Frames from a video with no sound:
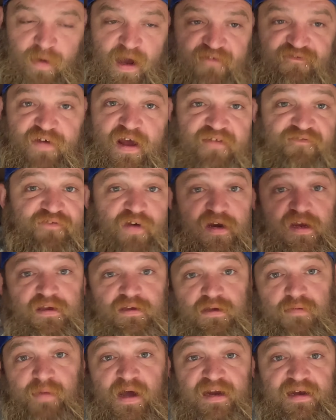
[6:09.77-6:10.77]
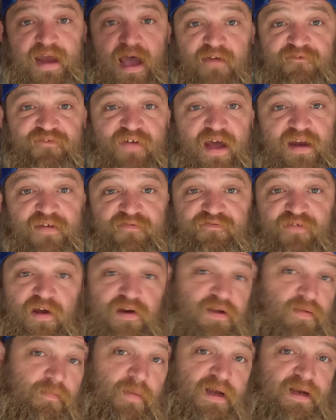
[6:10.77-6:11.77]
might find it funny, you might not find it
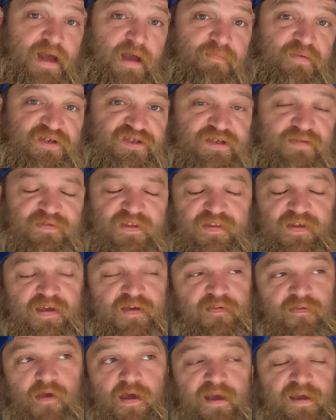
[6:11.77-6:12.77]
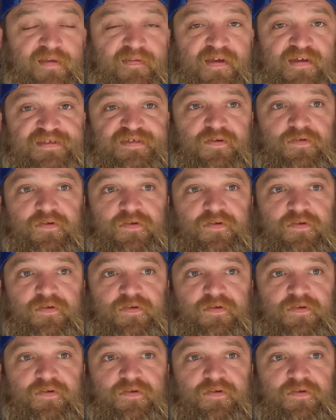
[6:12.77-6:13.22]
funny. It might not be something that you like, and that's